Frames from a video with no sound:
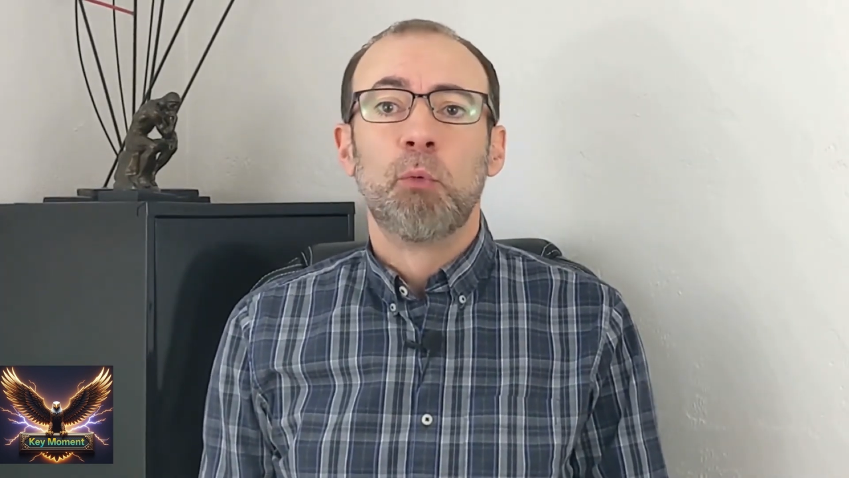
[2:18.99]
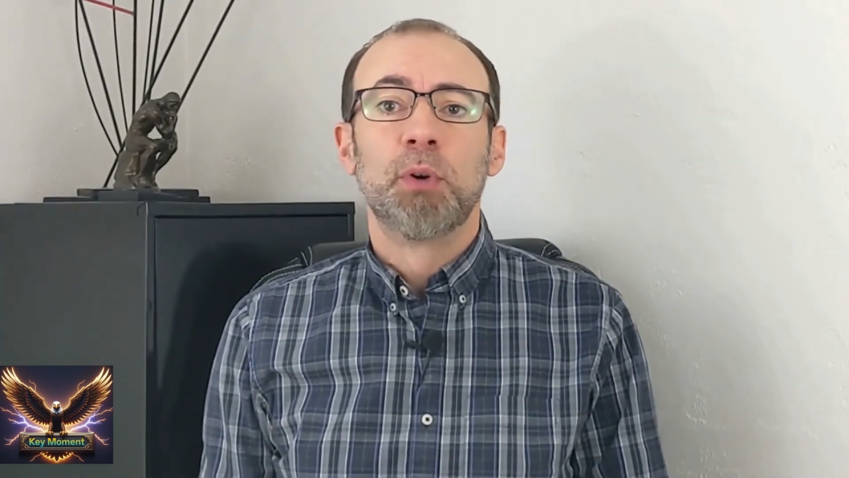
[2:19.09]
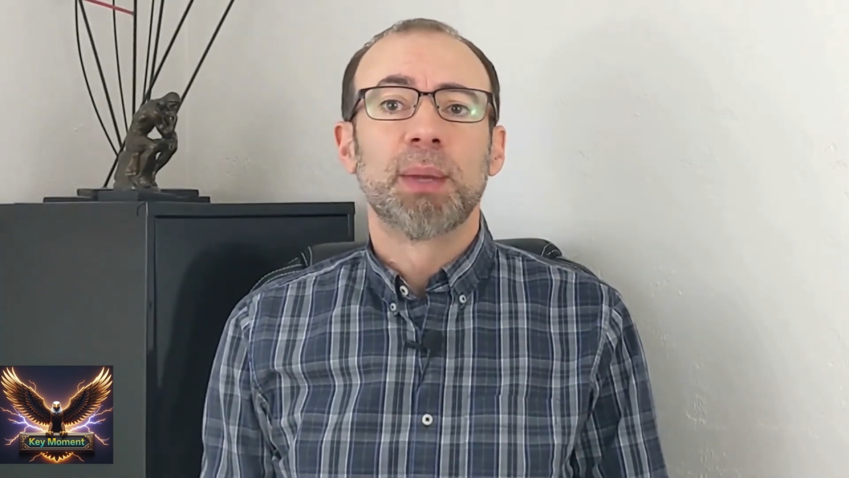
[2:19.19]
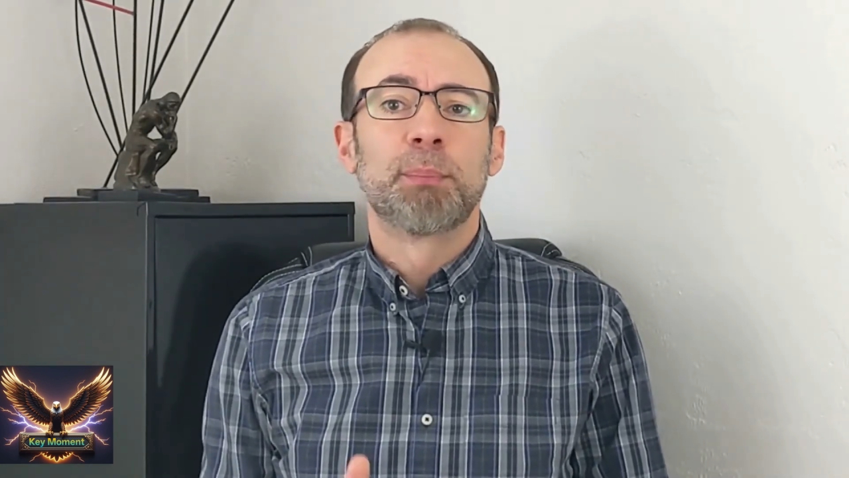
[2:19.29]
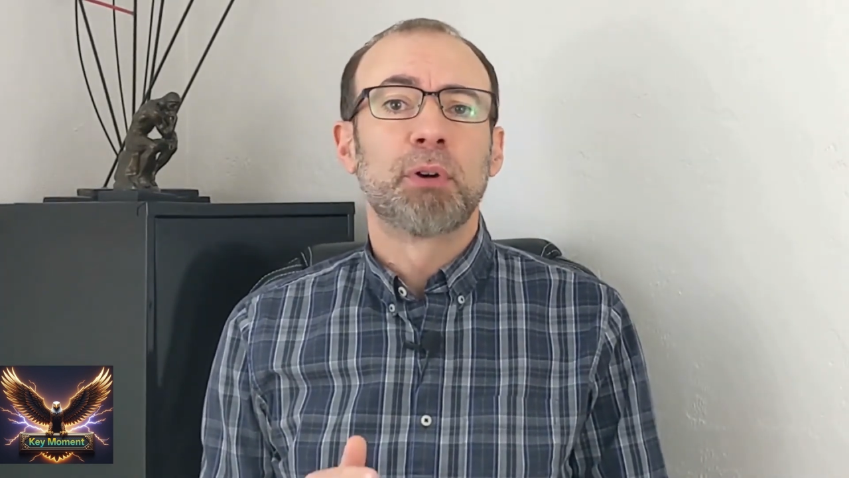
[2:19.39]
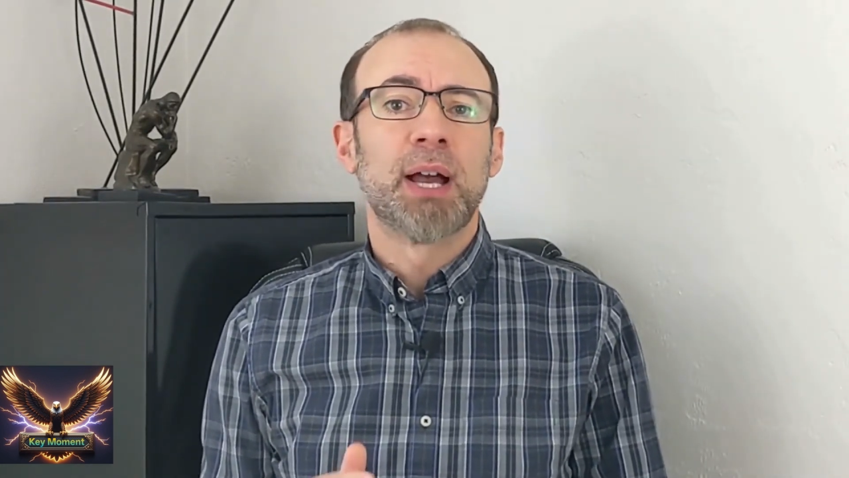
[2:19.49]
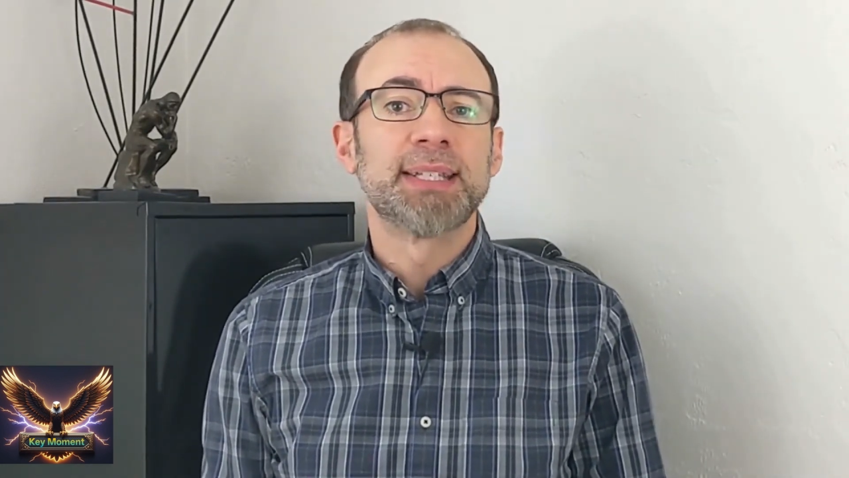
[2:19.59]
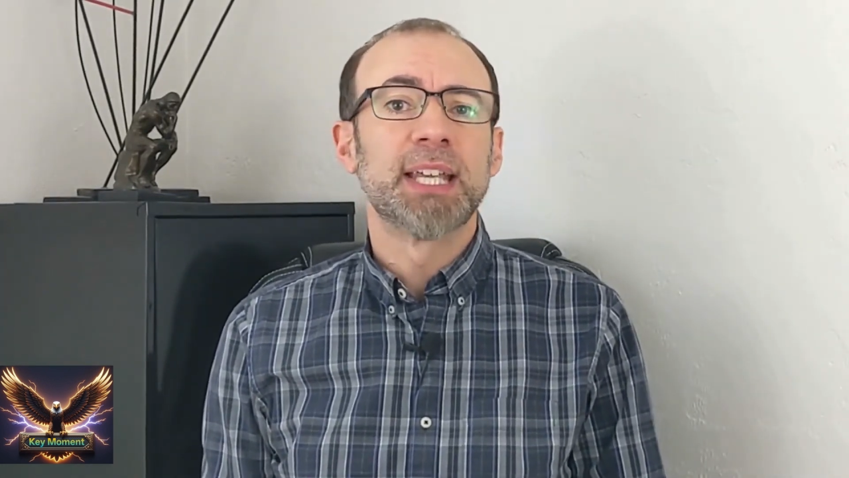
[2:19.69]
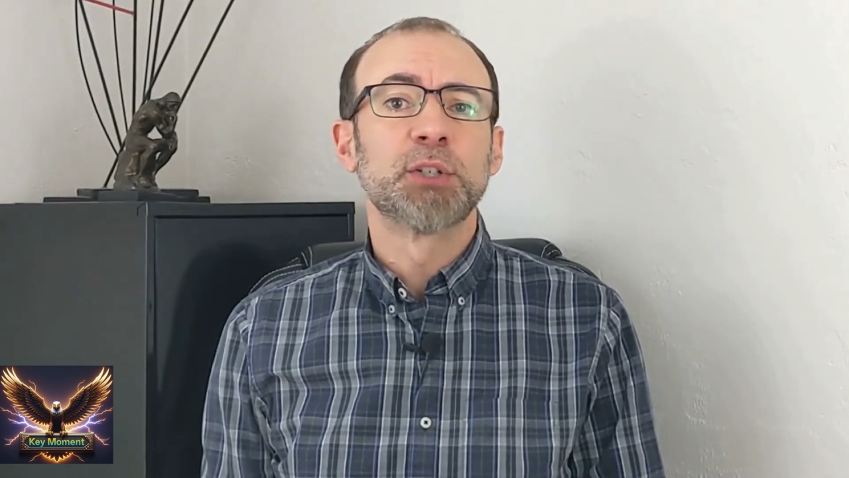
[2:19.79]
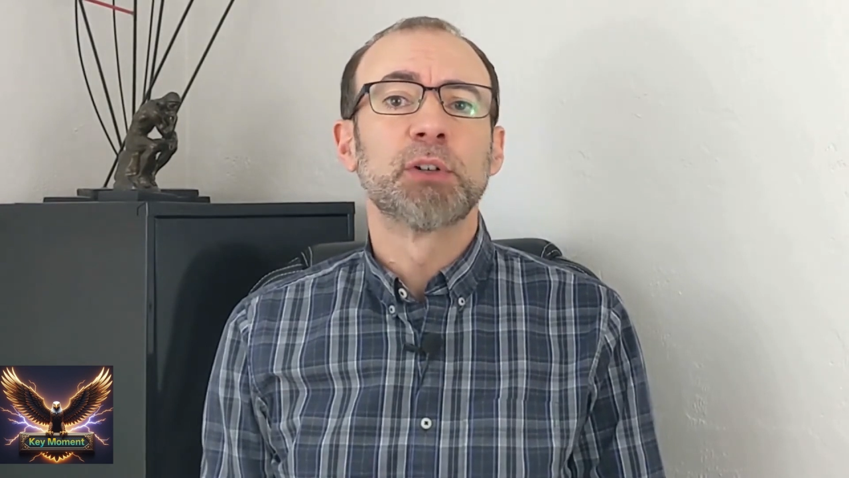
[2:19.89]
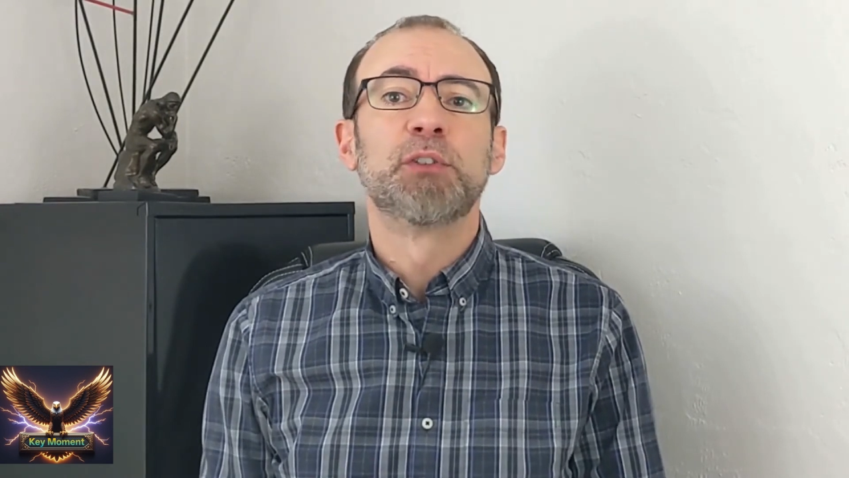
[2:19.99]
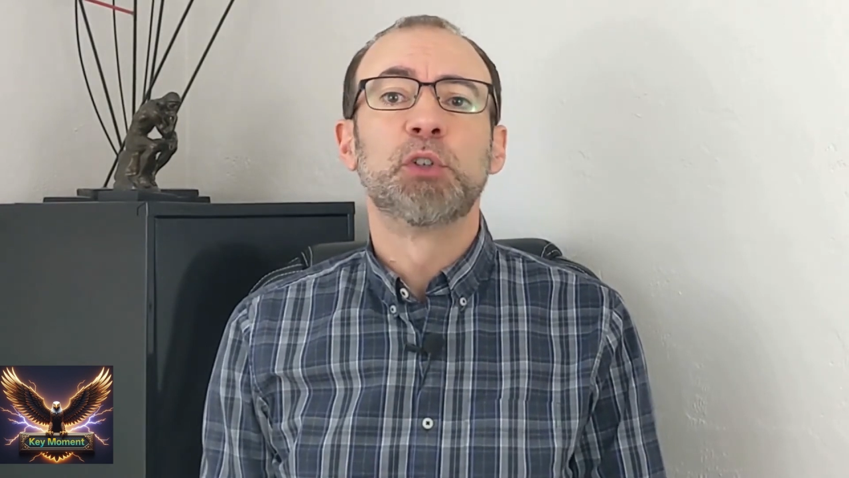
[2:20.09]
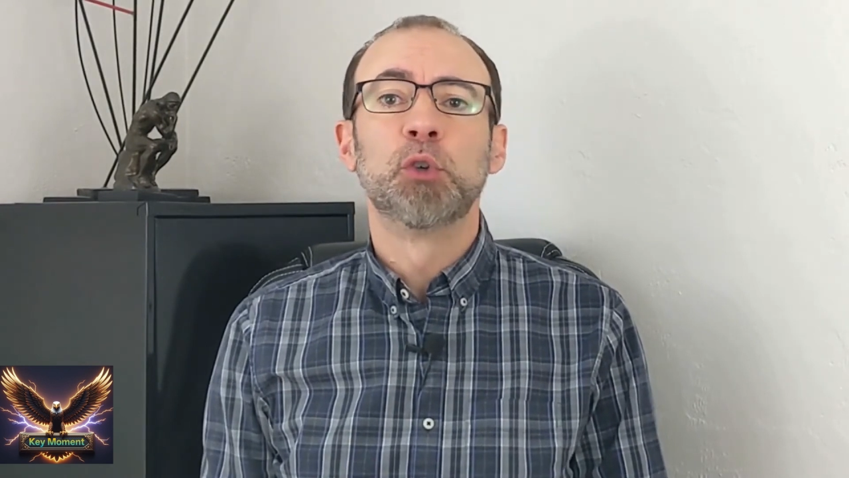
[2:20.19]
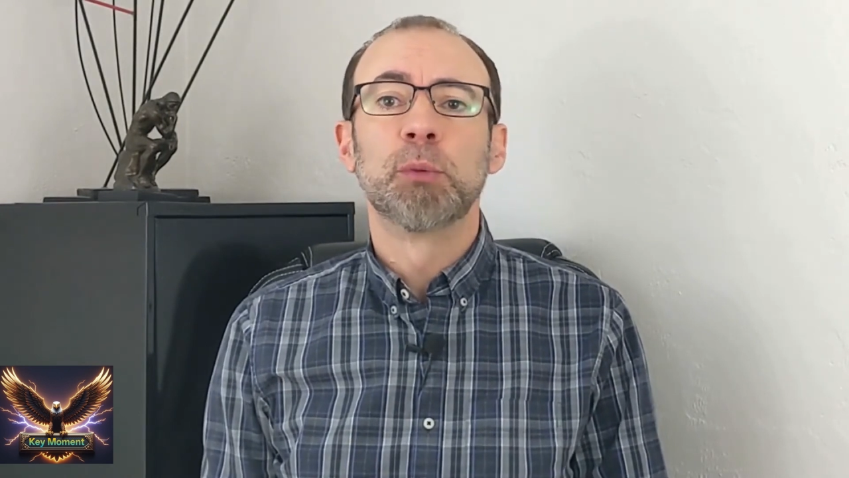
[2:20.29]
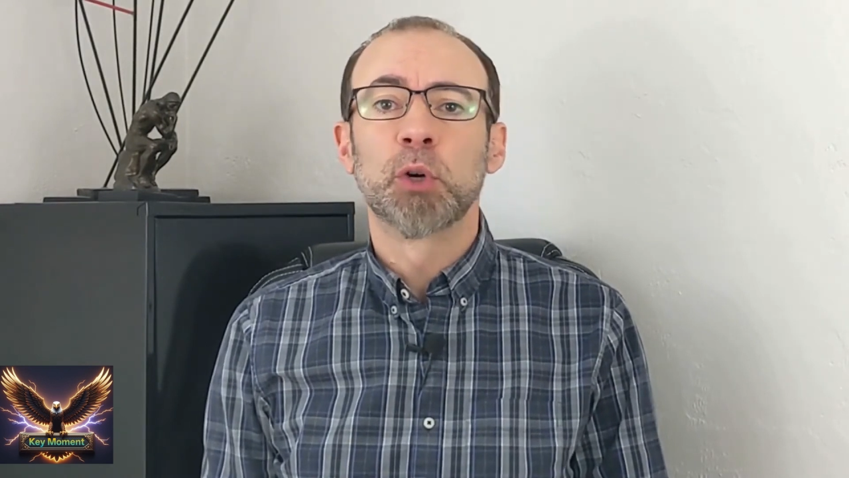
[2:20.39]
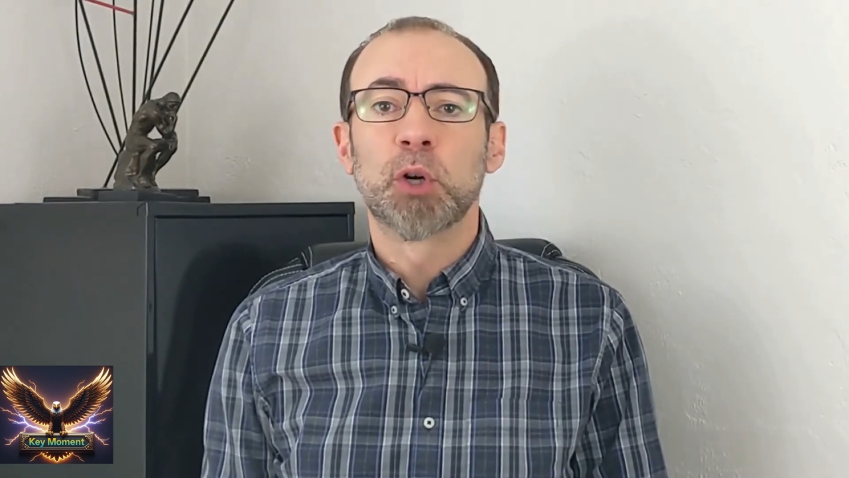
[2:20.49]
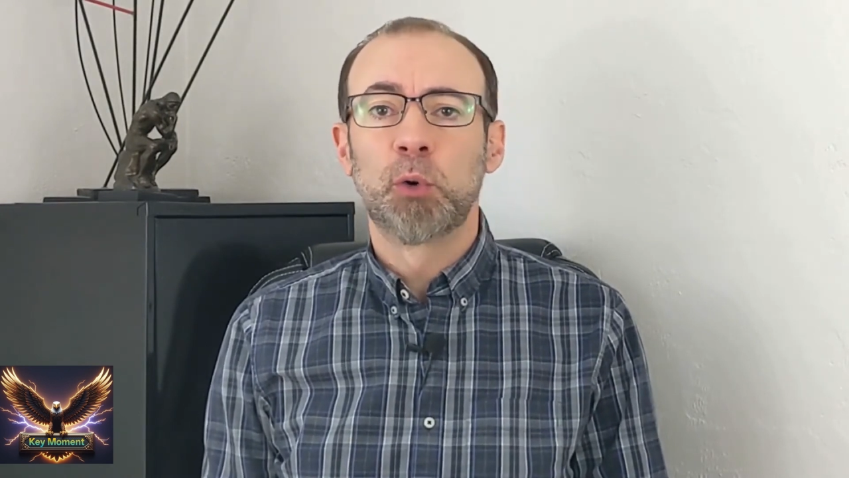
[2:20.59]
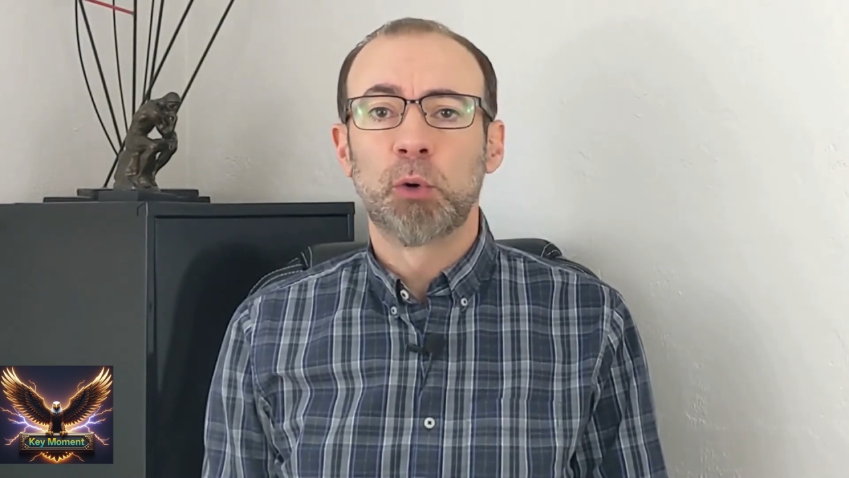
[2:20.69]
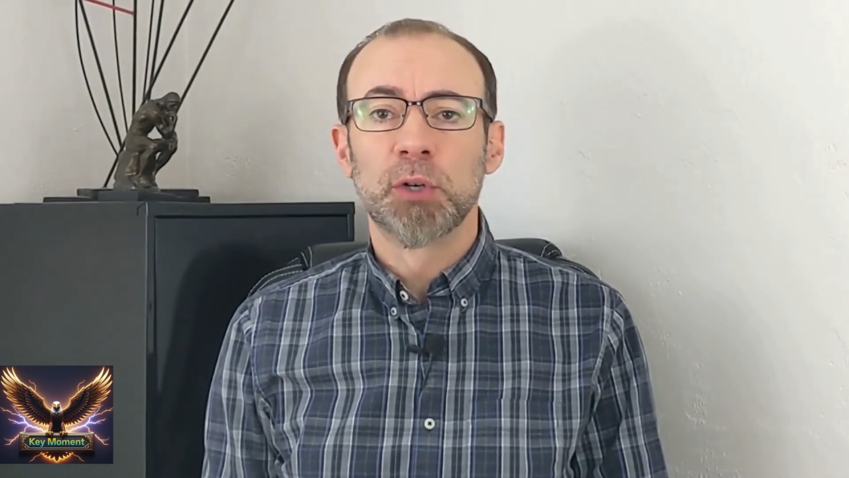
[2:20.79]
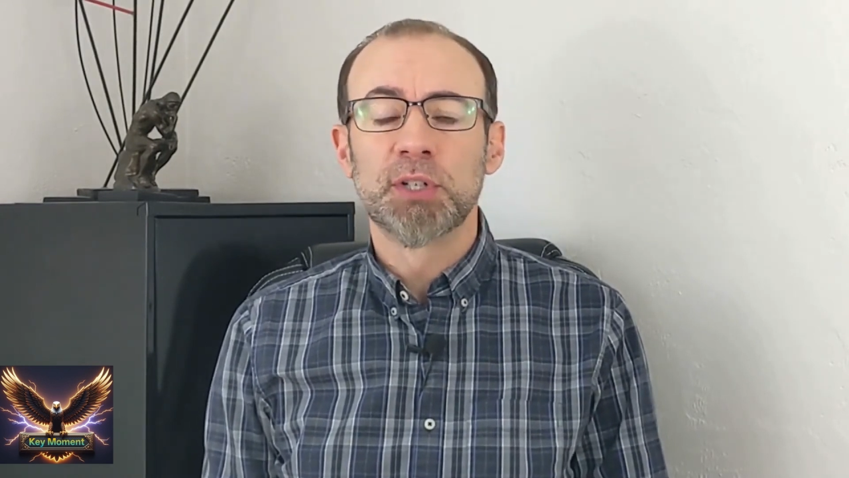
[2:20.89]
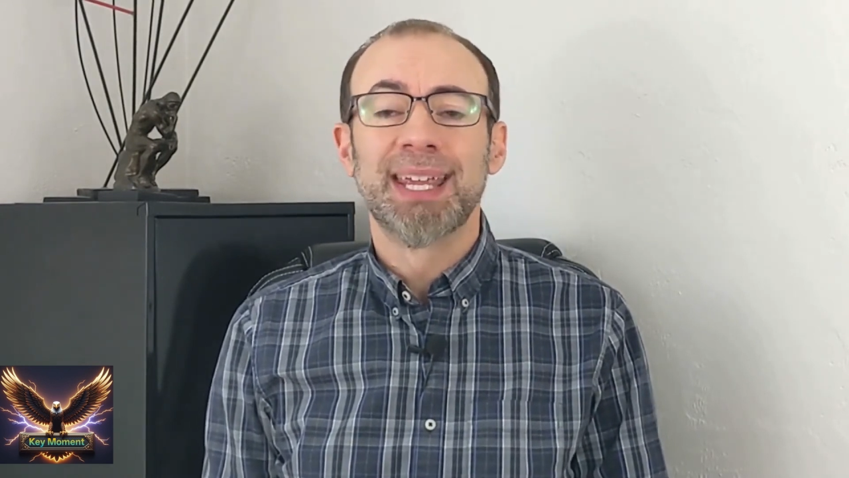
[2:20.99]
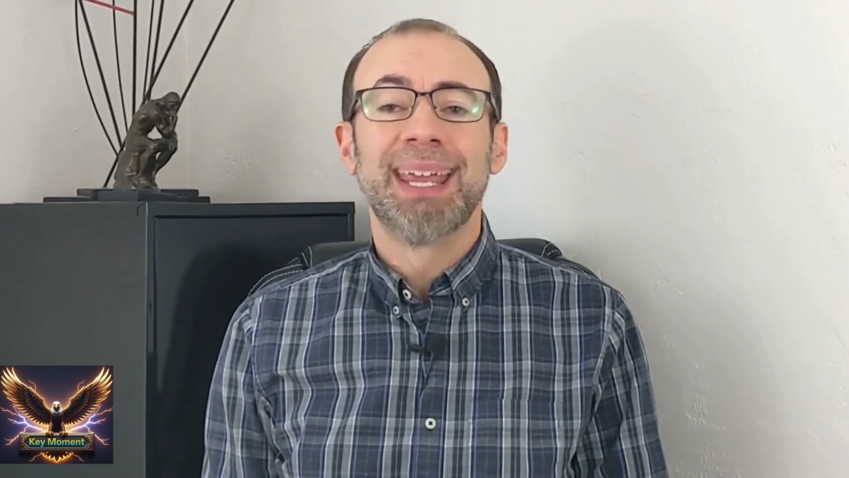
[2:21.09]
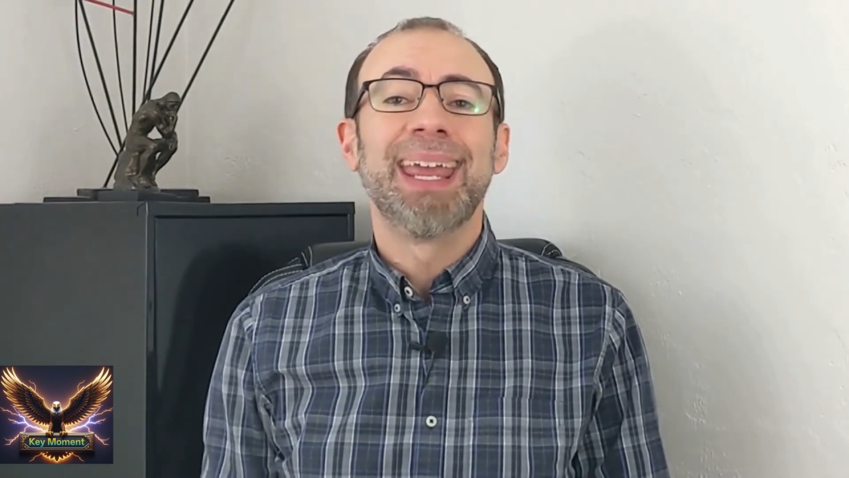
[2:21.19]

with a processor of 2 or more cores